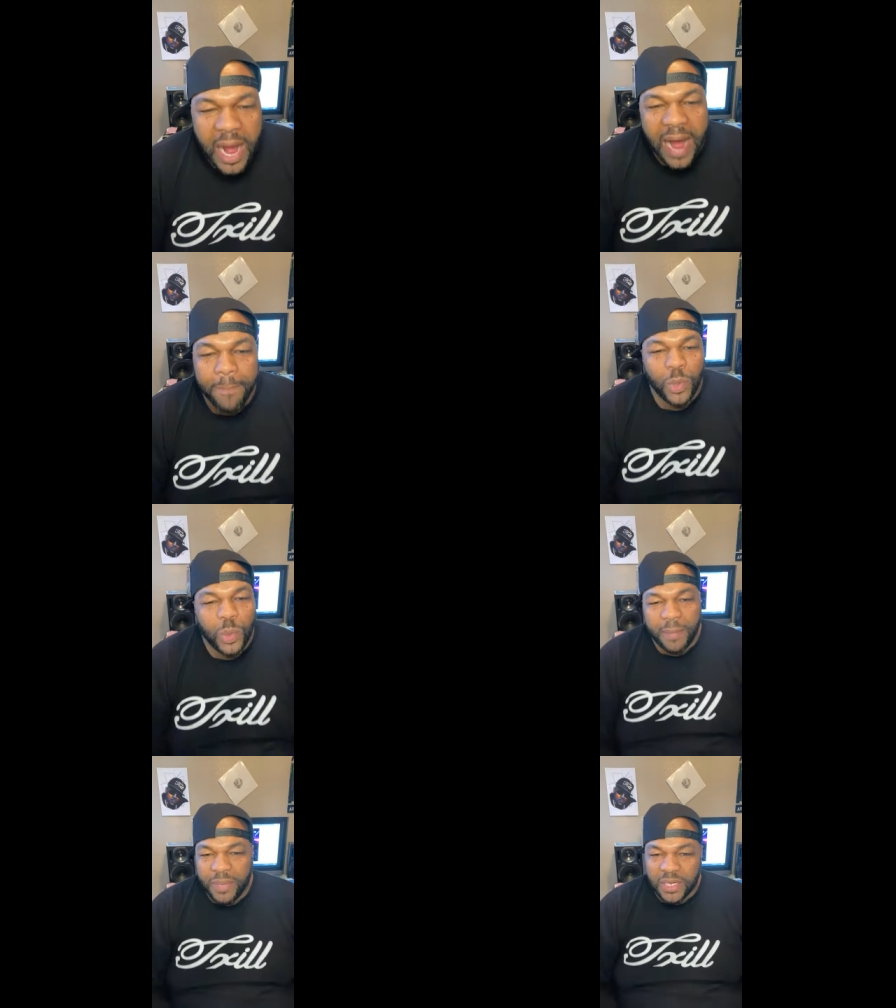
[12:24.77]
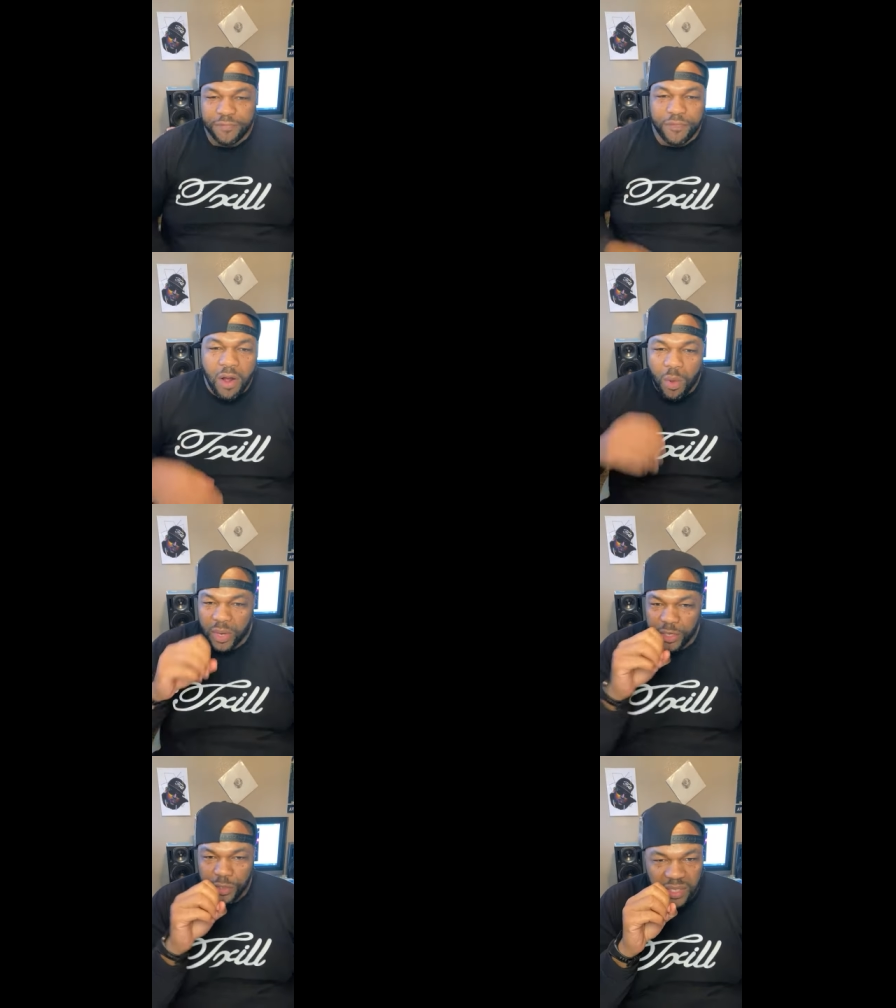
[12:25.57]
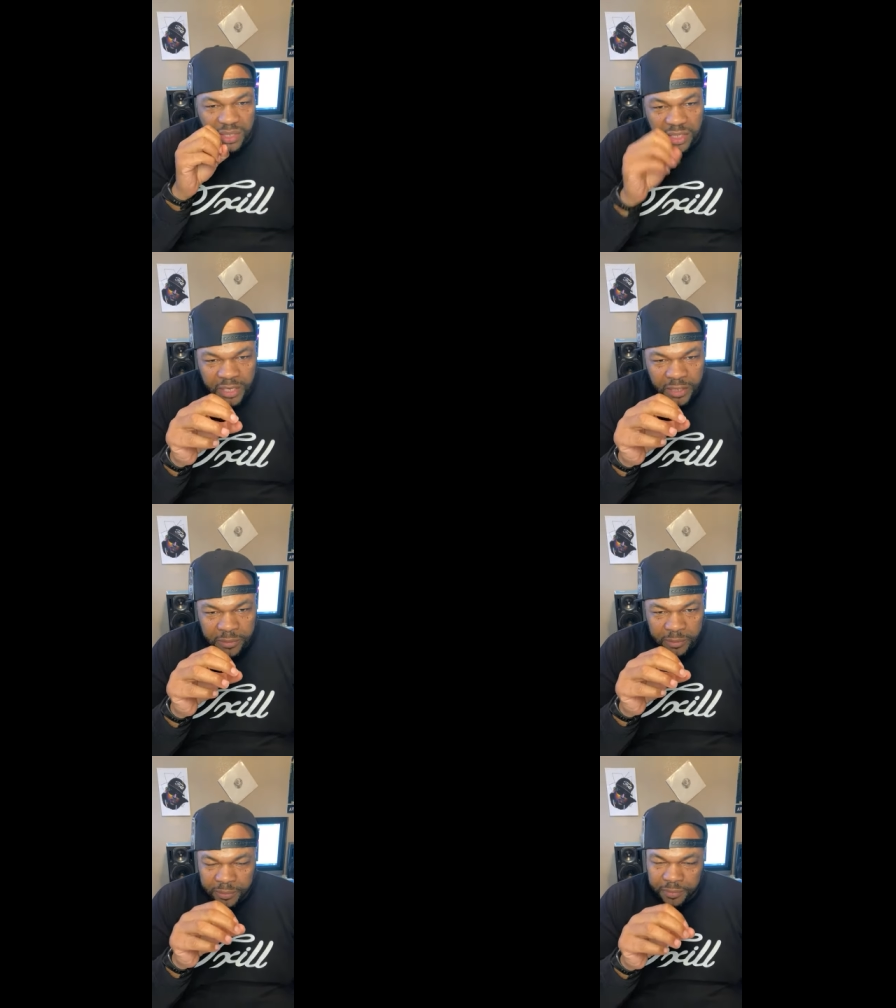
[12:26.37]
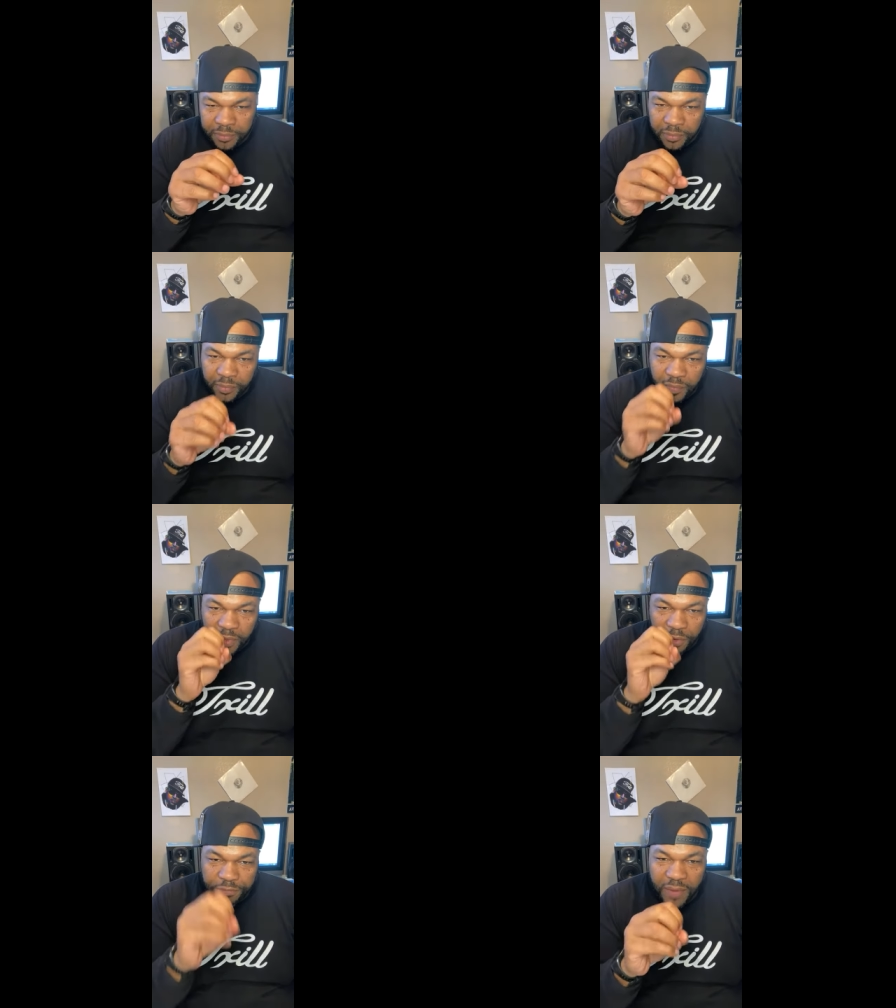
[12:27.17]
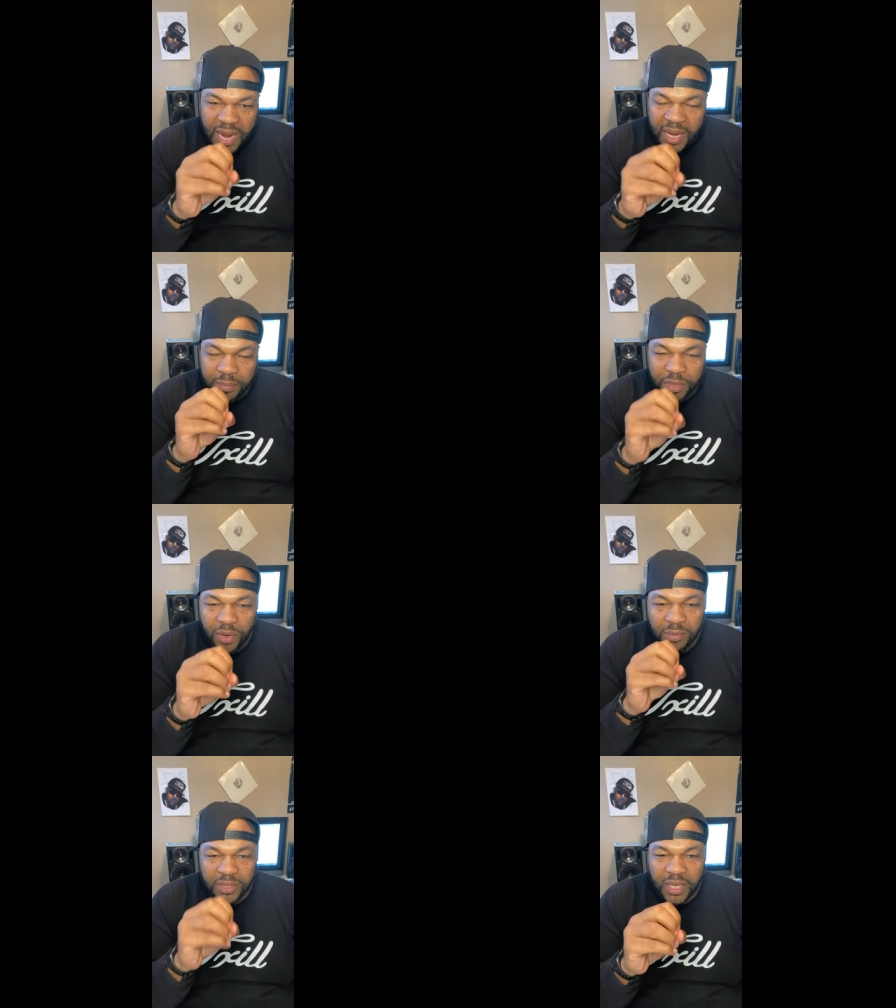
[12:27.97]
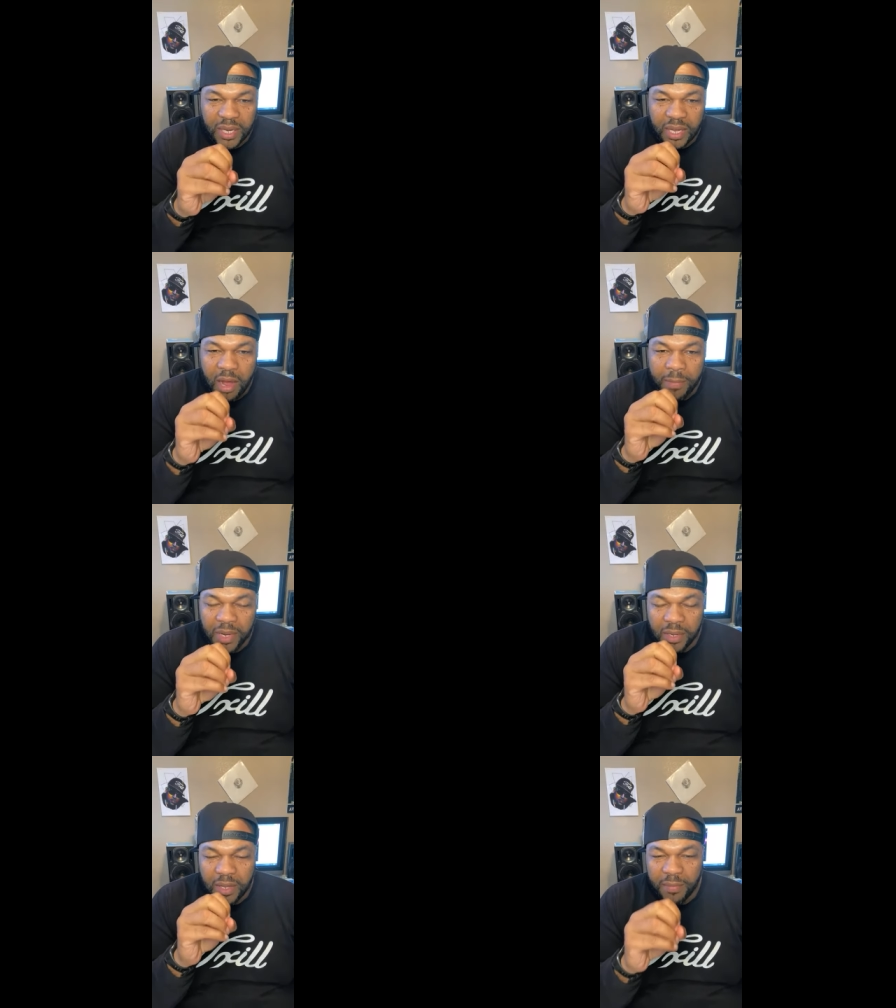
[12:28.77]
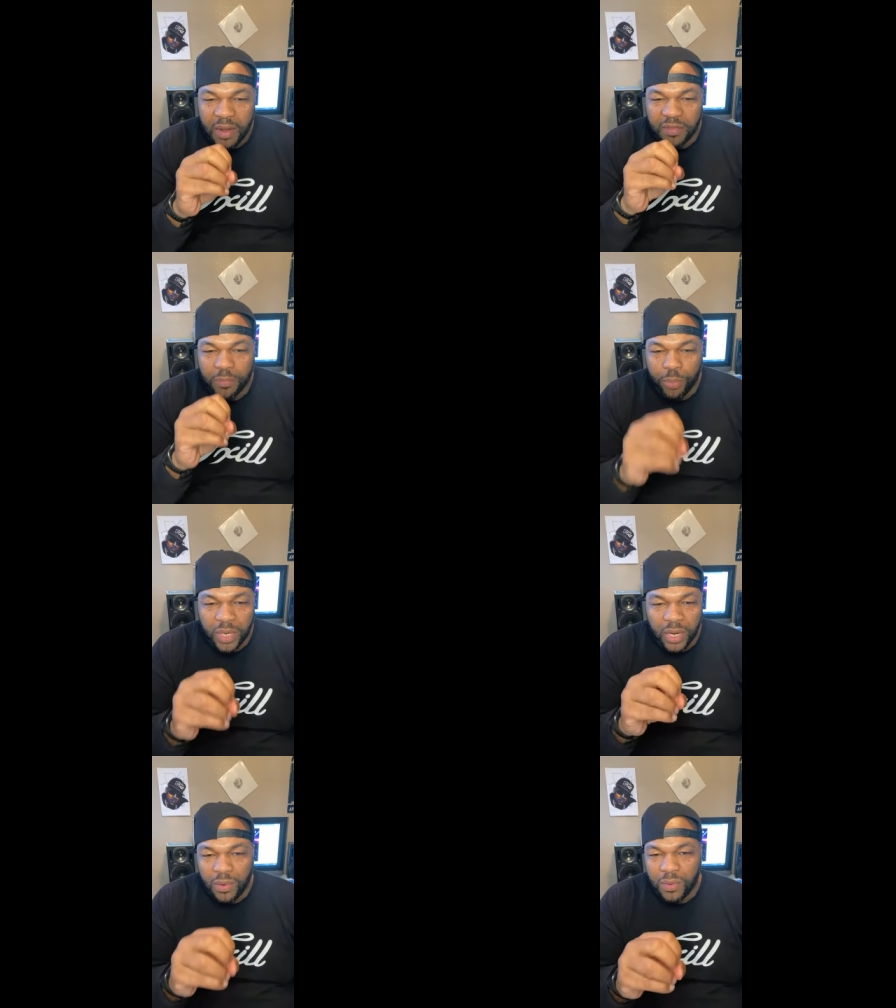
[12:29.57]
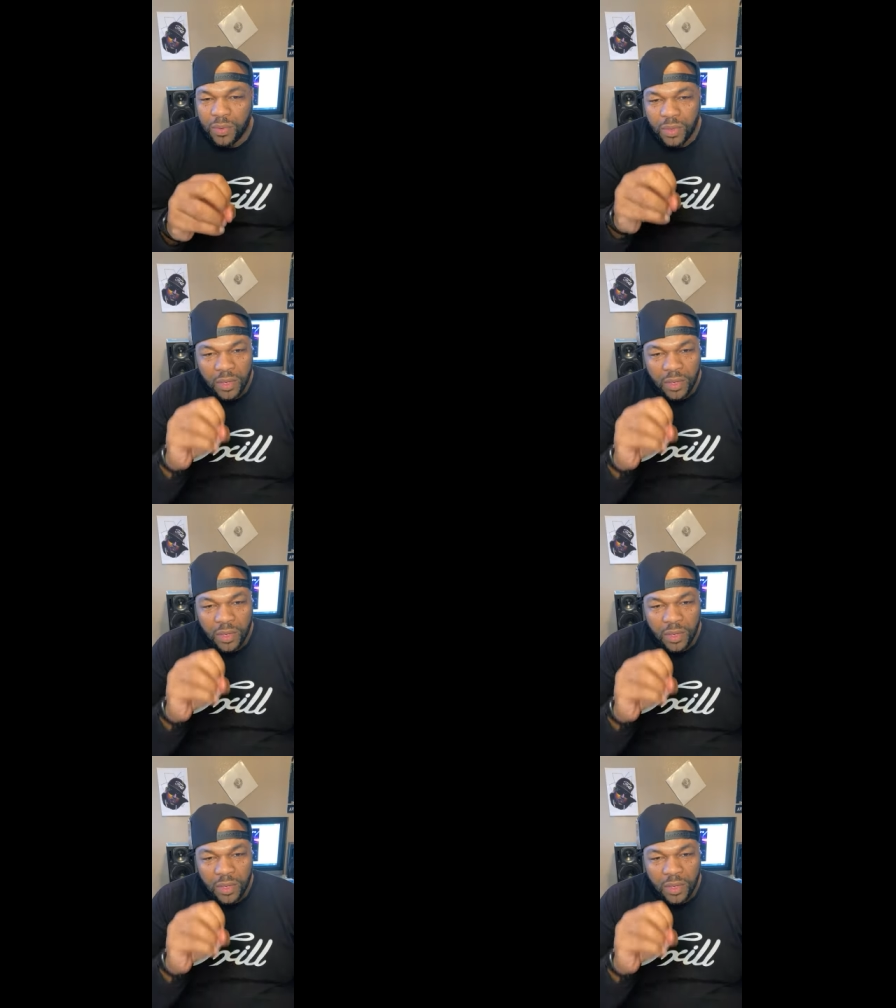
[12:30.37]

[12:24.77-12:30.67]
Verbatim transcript: I blew that bitch forward and you could see the flame, you know what I'm saying, coming, coming off the Brillo,